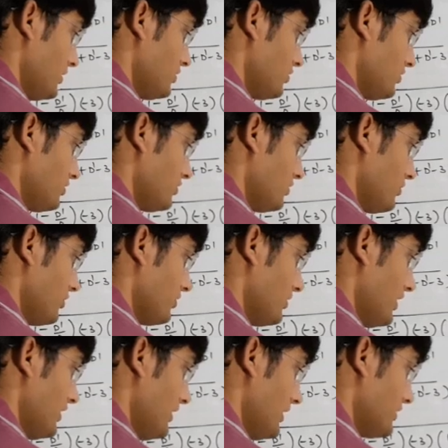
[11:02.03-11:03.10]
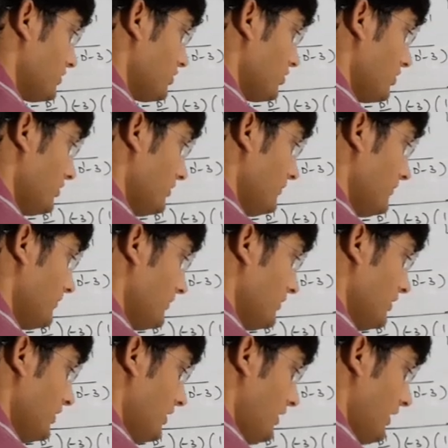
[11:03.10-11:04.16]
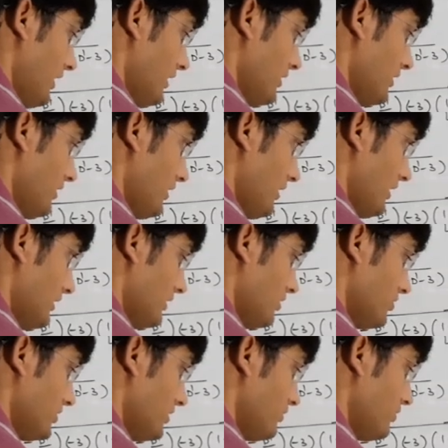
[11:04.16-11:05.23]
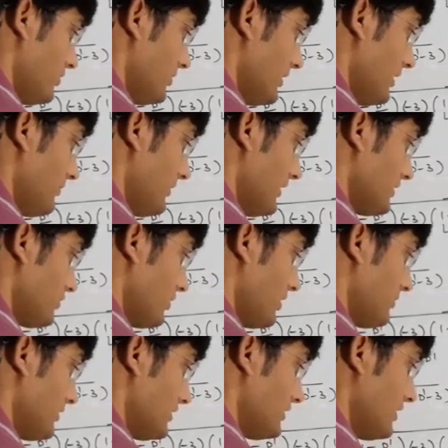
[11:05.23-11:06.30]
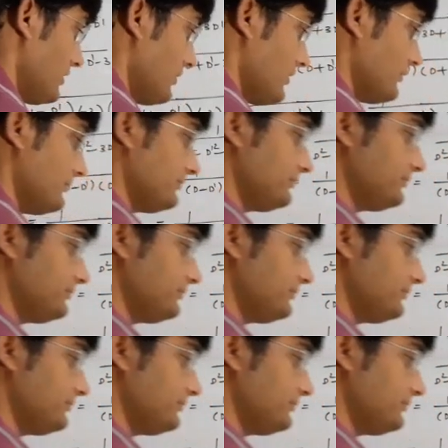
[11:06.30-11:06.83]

So this will be 9 and so on. And at outside we will have xy plus 7.